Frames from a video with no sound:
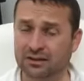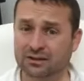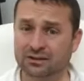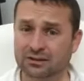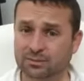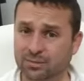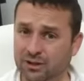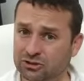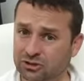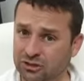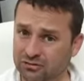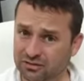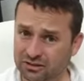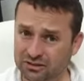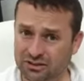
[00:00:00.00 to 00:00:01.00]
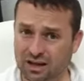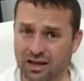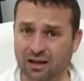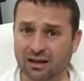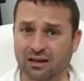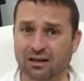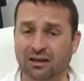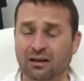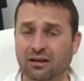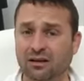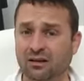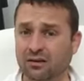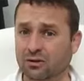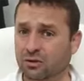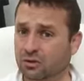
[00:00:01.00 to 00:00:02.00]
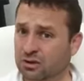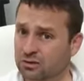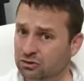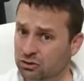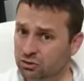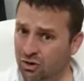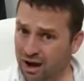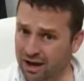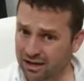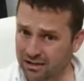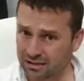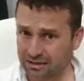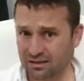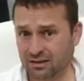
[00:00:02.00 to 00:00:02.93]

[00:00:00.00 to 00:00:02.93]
special visa, you can try.